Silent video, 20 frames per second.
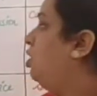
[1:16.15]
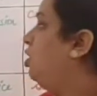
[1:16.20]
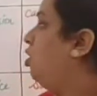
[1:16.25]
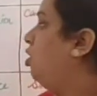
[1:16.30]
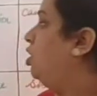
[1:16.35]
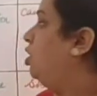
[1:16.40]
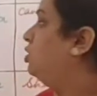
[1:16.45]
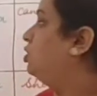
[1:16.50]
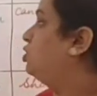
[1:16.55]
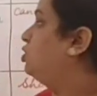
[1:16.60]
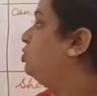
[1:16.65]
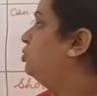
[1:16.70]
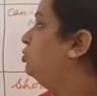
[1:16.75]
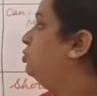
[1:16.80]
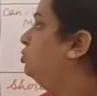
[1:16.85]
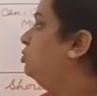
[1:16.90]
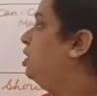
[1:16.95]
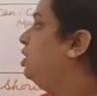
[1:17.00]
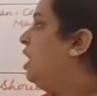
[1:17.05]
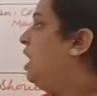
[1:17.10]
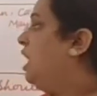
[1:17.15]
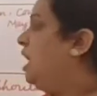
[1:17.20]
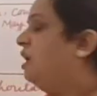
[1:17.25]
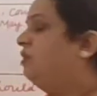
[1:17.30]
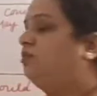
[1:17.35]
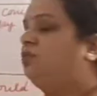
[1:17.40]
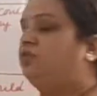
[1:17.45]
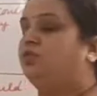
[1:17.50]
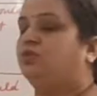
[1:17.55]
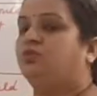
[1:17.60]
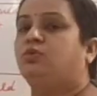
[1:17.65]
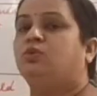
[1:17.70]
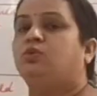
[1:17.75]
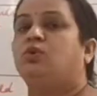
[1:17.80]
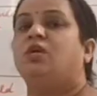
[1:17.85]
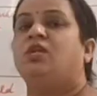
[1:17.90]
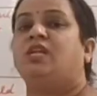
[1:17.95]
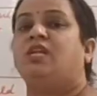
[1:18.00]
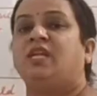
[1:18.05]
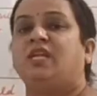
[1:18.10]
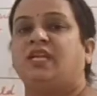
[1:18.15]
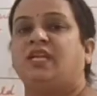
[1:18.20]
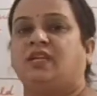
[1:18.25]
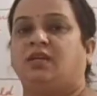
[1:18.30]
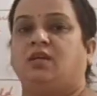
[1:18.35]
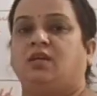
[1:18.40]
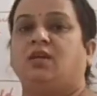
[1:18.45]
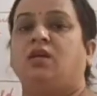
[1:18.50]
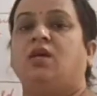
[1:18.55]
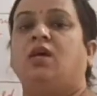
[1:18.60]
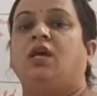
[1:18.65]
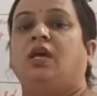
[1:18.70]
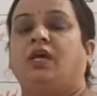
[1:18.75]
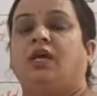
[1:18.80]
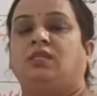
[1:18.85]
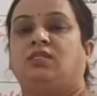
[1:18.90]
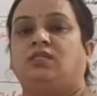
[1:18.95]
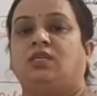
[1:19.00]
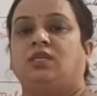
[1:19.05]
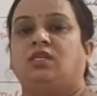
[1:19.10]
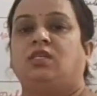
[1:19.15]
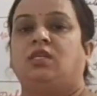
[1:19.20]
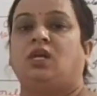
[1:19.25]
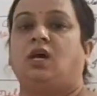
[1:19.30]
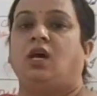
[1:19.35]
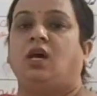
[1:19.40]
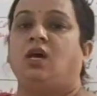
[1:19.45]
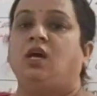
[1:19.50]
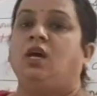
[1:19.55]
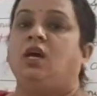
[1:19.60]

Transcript: ought to, have to, need, etc.